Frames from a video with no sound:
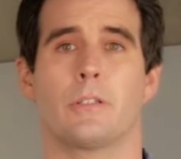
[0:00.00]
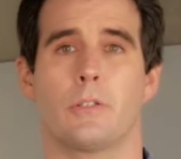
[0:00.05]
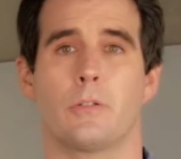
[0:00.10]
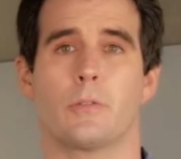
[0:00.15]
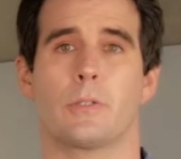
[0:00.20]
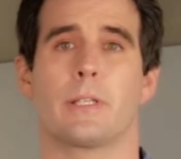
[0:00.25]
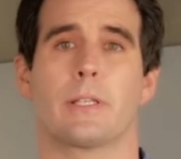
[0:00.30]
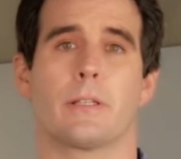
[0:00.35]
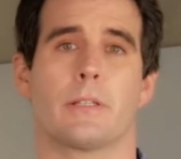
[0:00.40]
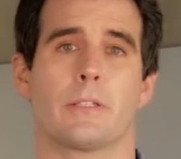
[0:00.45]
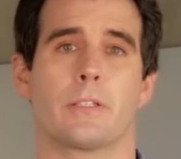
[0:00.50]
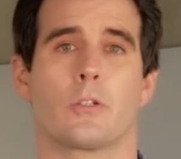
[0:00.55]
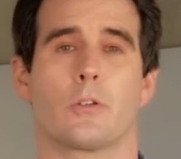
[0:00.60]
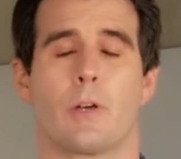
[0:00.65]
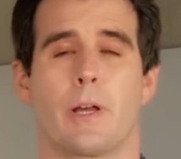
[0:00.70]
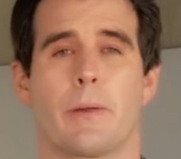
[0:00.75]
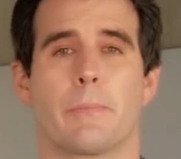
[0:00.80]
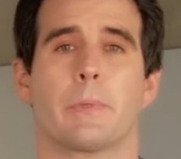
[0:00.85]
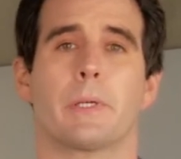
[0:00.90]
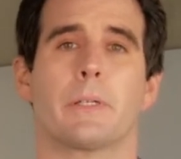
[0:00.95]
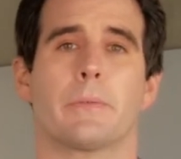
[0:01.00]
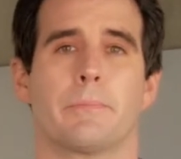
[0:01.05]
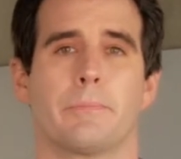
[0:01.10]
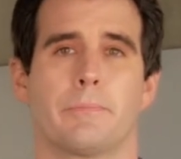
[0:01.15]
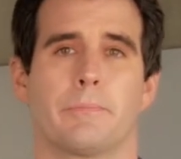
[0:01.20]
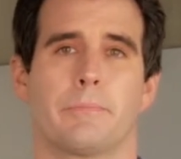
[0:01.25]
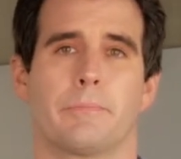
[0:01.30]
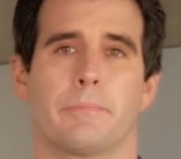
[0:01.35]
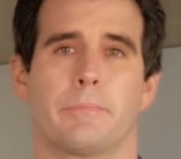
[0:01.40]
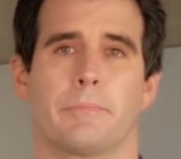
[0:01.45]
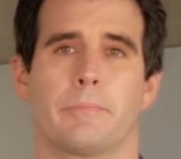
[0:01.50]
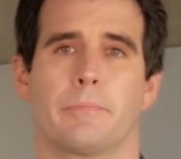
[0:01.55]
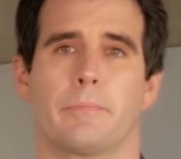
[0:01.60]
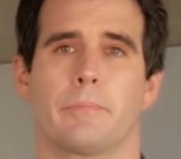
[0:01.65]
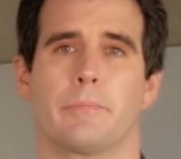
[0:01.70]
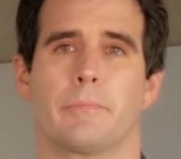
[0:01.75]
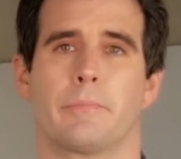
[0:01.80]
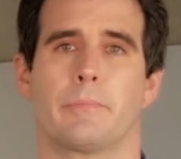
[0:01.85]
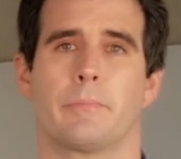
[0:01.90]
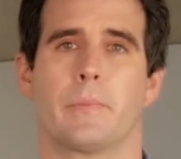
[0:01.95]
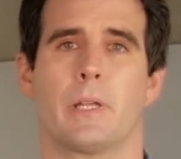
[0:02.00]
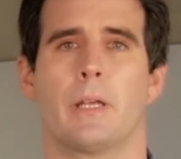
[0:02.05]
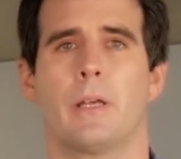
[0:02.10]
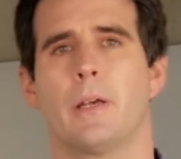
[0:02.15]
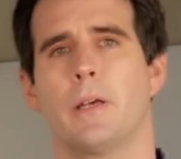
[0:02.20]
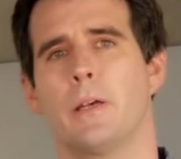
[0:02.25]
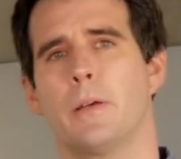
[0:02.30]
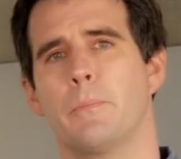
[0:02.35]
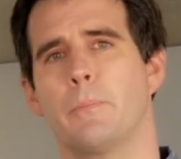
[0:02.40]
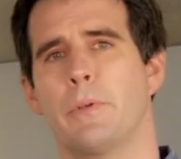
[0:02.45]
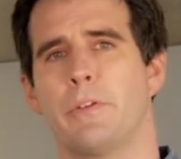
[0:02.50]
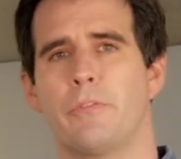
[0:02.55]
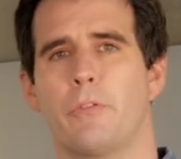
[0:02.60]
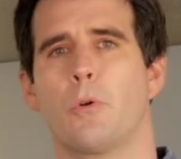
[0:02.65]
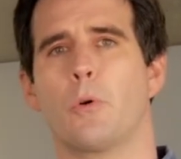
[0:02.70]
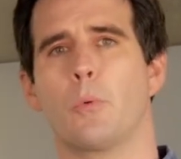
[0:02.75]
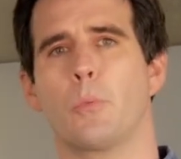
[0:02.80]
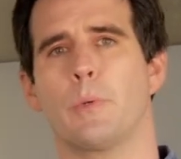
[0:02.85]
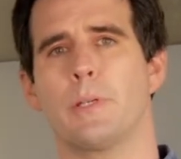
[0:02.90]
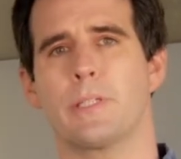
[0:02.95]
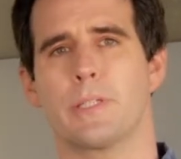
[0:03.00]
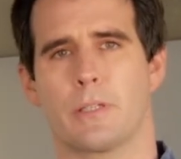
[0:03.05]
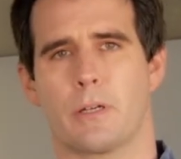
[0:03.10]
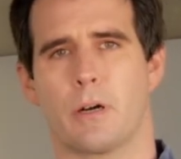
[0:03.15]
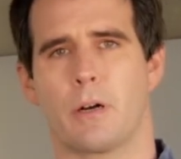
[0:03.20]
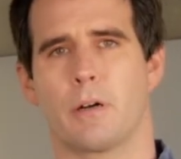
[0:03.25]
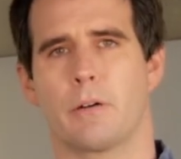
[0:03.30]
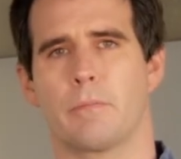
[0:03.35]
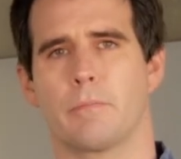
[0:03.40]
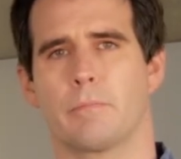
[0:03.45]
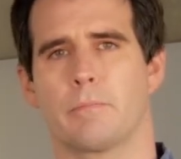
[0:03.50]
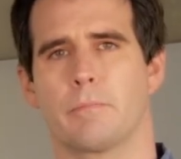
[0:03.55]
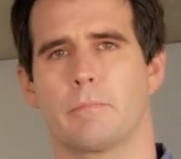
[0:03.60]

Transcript: using this grammar. Before we start,